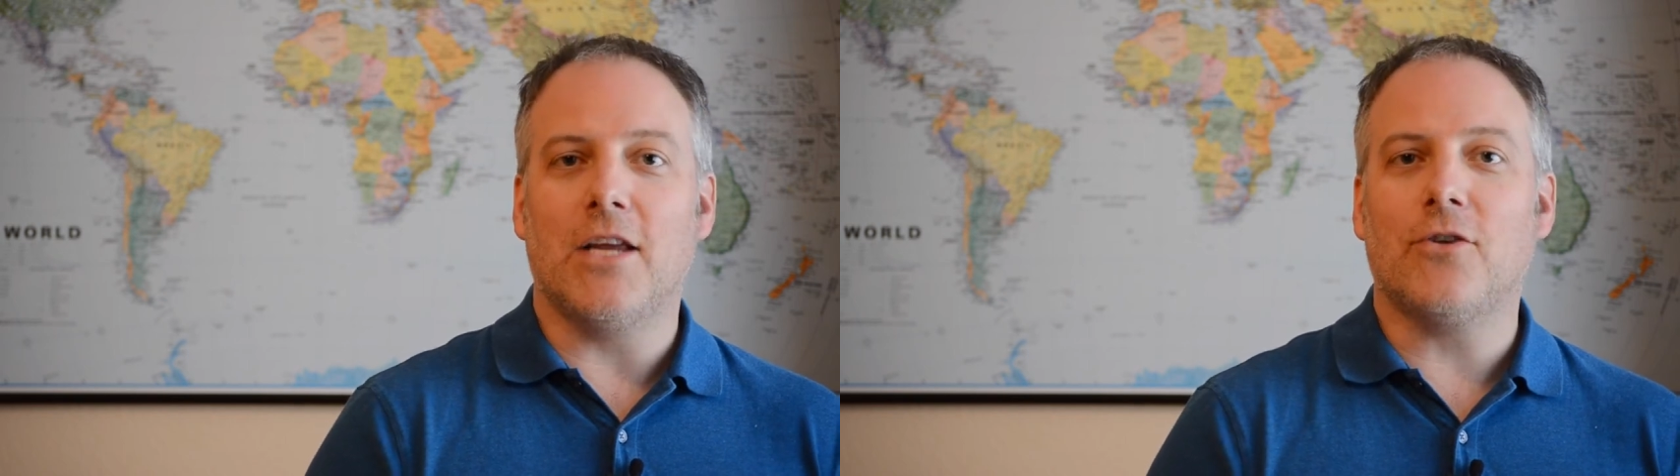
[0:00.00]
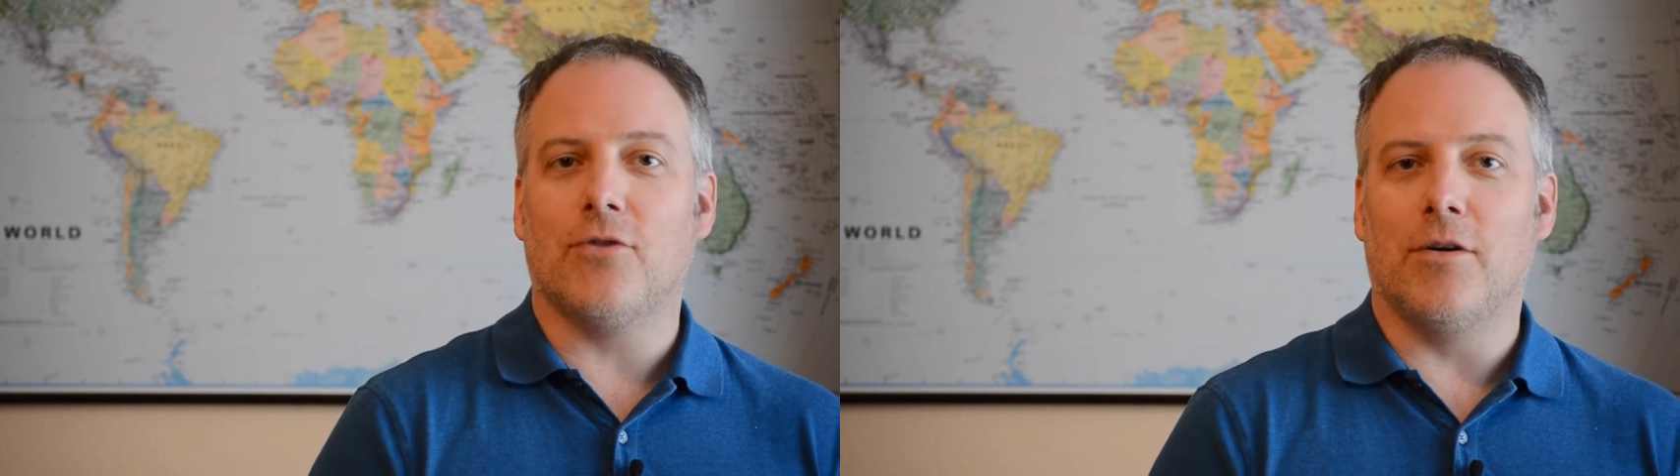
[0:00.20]

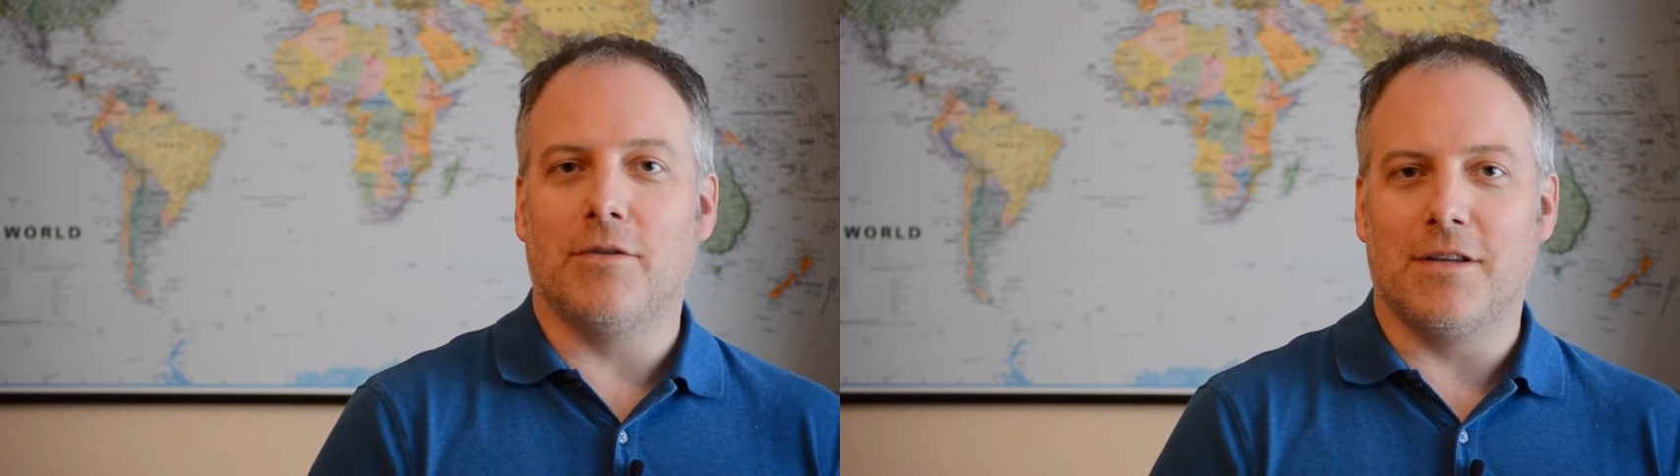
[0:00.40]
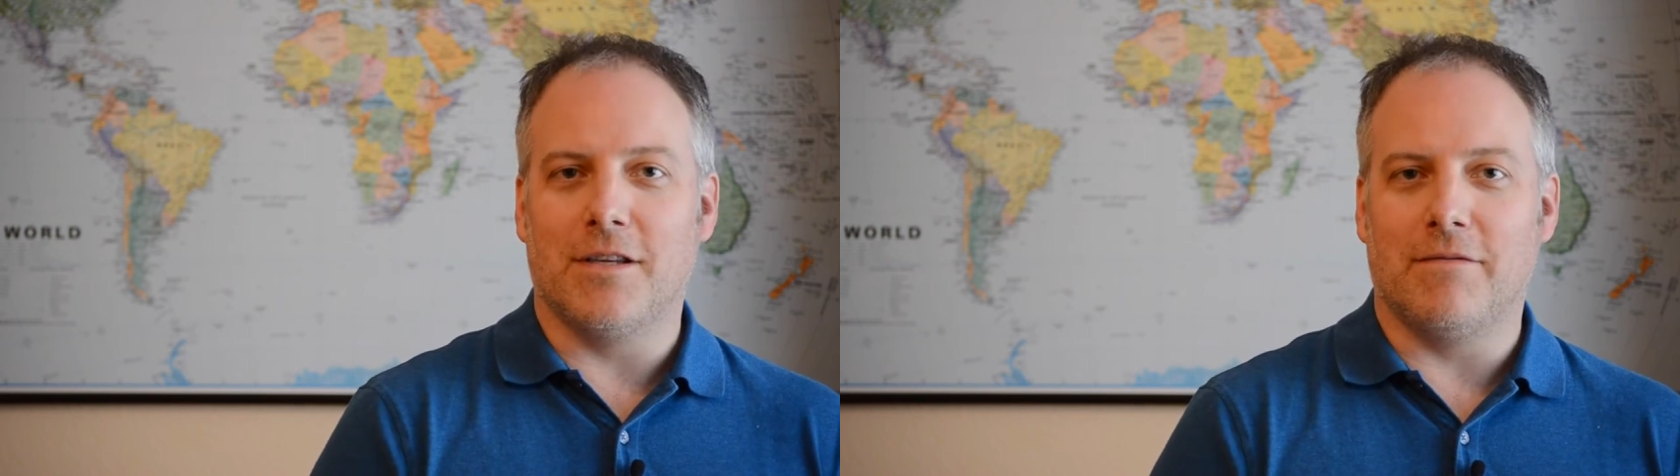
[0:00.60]
intro
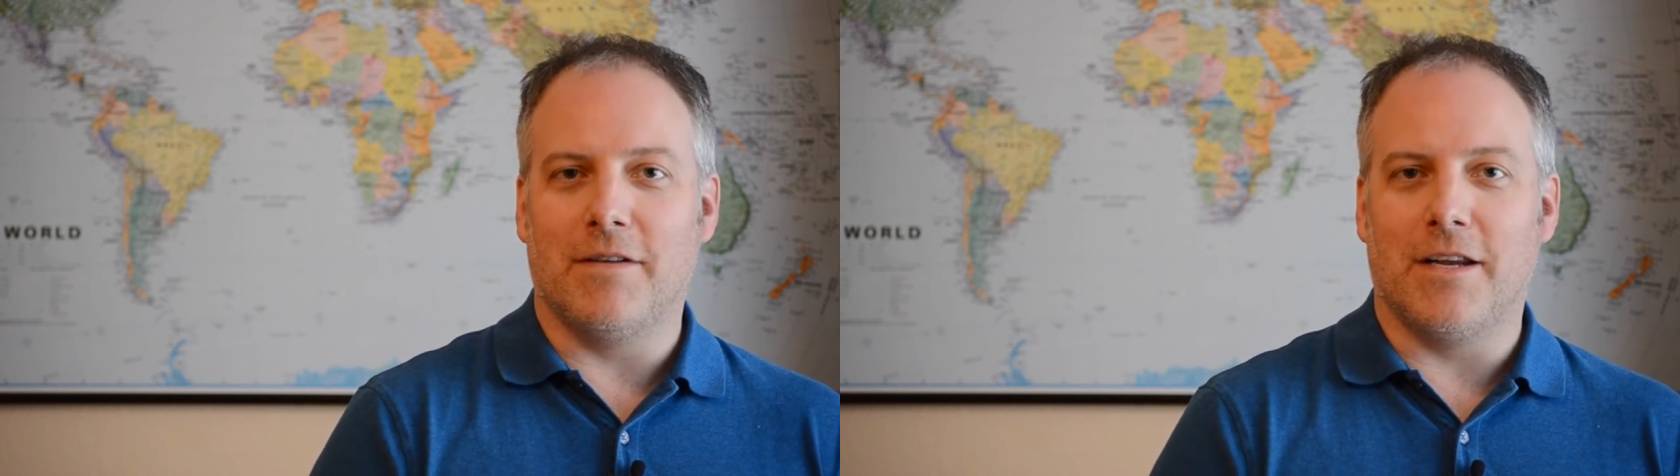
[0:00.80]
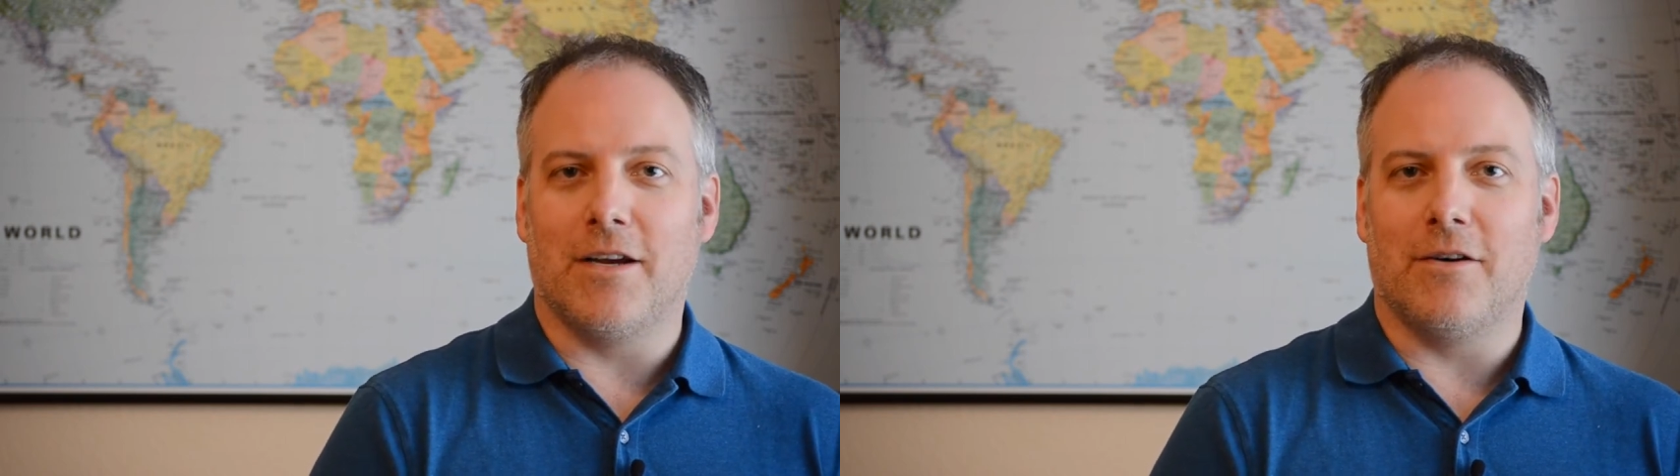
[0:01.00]
to this
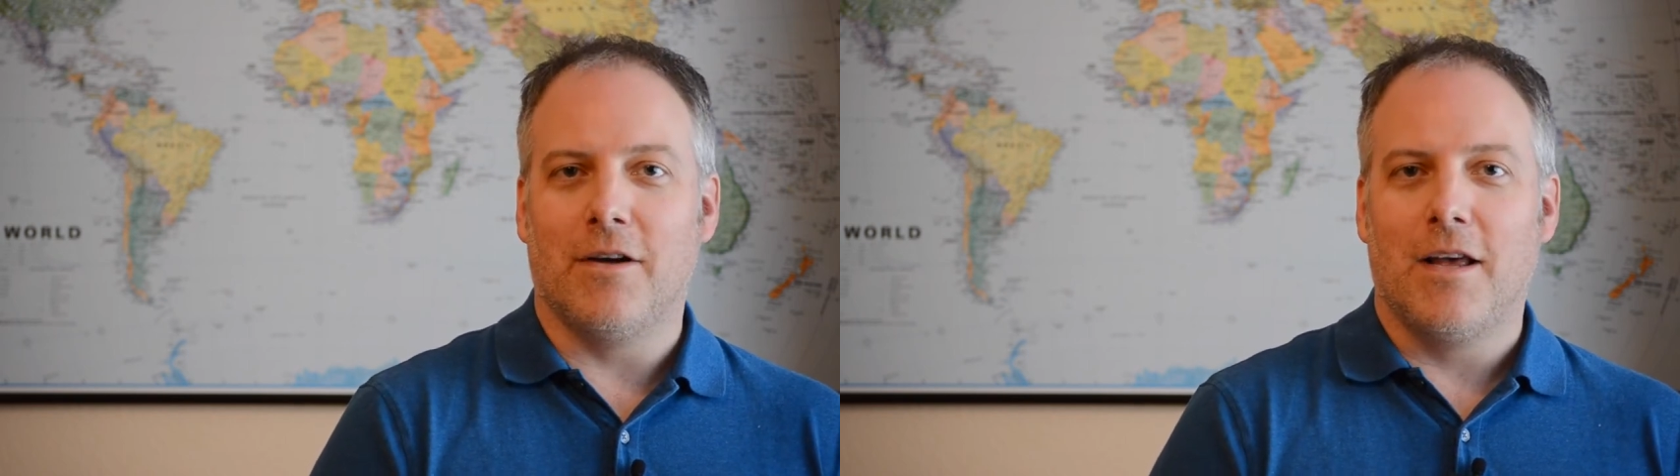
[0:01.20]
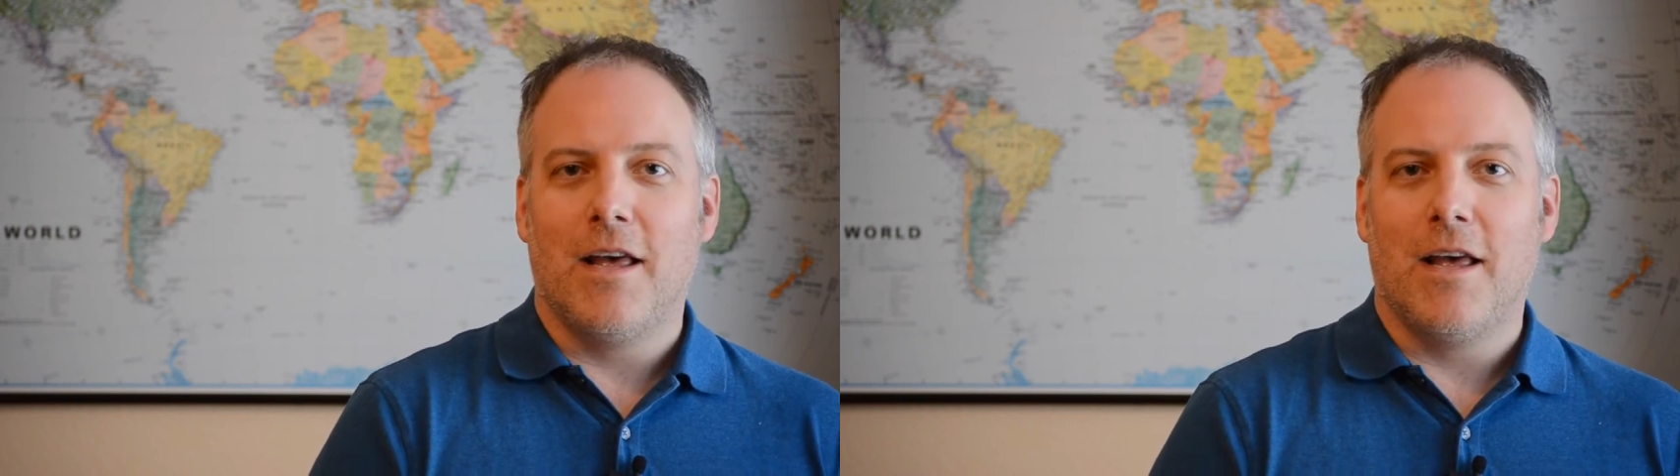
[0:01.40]
video